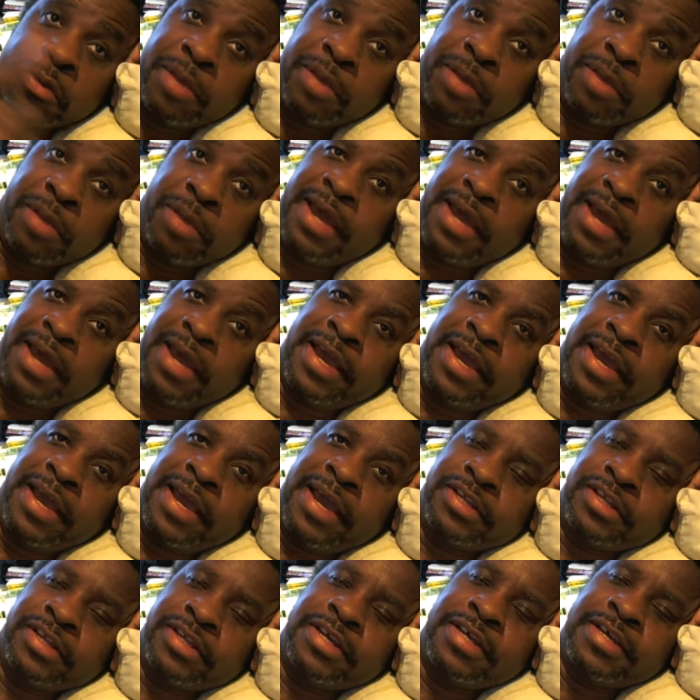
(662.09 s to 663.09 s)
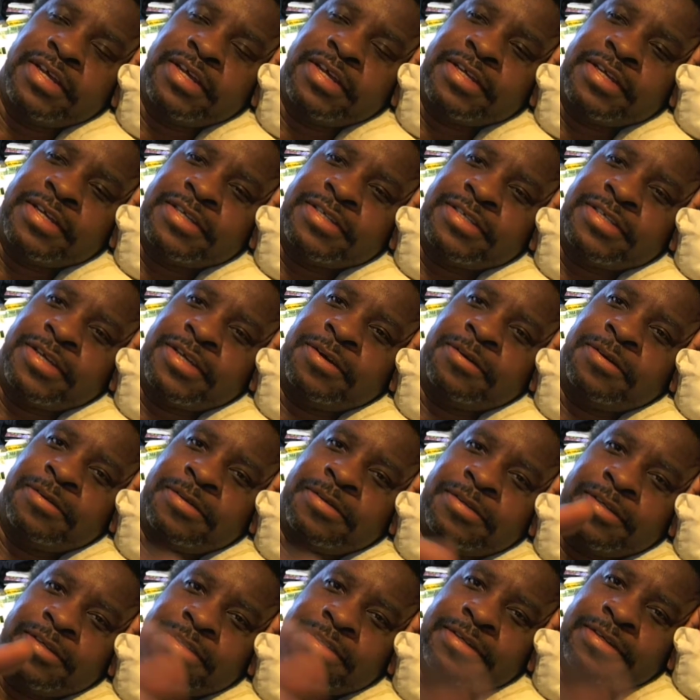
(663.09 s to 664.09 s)
back, actually. So
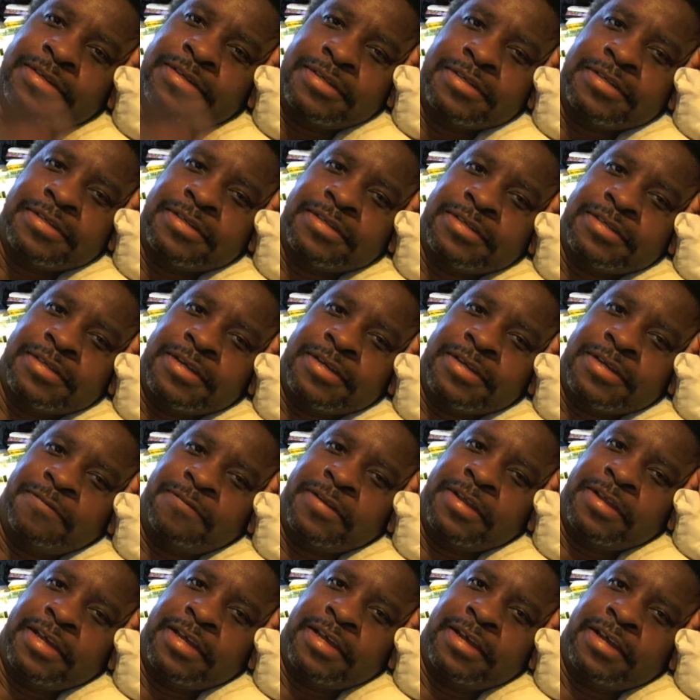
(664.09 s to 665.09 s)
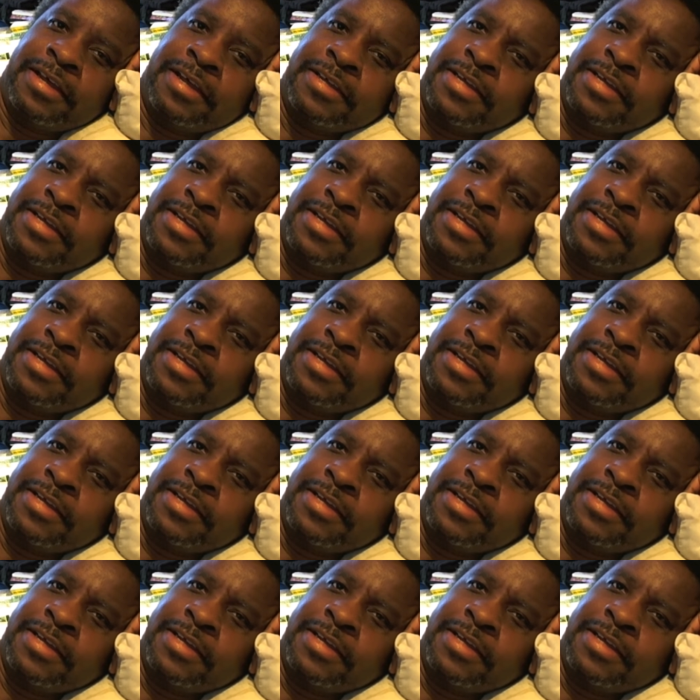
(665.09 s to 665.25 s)
hopefully,